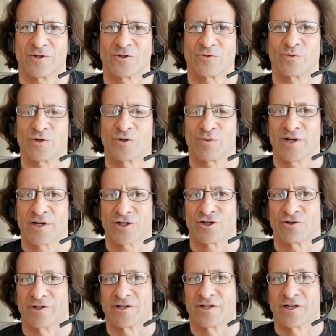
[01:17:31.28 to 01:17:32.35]
With pleasure.
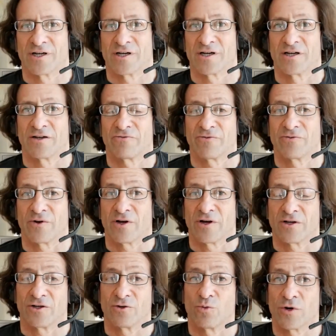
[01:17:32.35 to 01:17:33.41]
And if
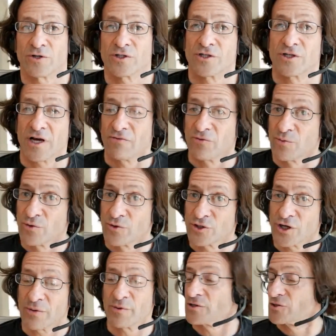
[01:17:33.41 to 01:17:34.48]
you want to cover more
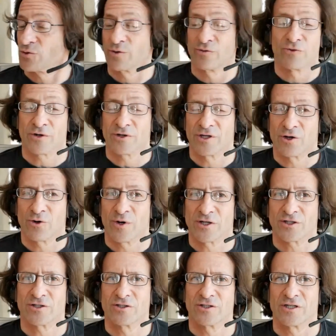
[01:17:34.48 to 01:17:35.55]
topics or you've got any
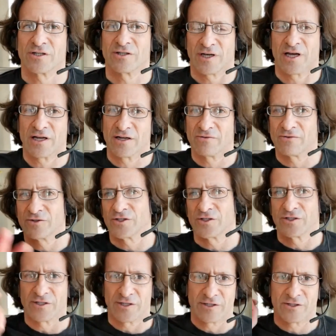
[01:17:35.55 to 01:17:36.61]
questions, either head over to
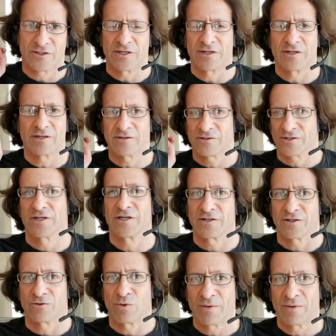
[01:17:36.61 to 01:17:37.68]
SeedLegals and hit
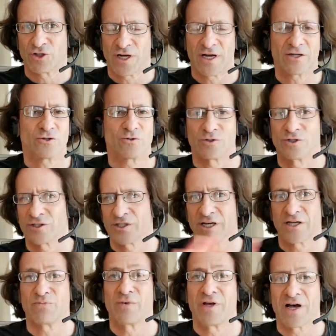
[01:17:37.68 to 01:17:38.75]
the web chat, or just
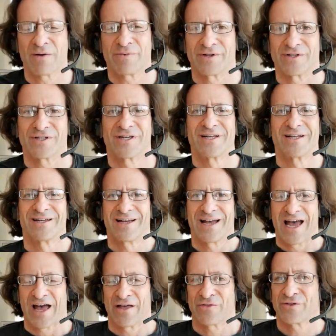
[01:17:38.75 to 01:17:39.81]
hit me up at
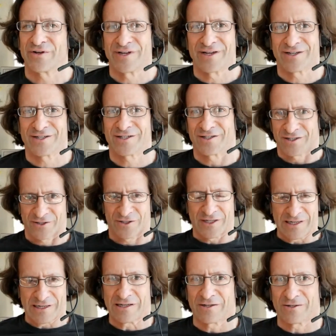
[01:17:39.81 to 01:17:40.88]

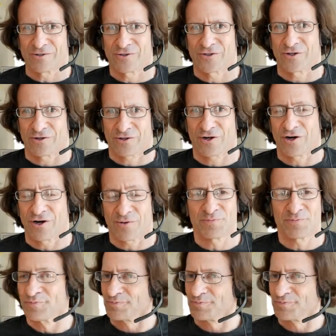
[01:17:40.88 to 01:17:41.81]
anthony@seedlegals.com.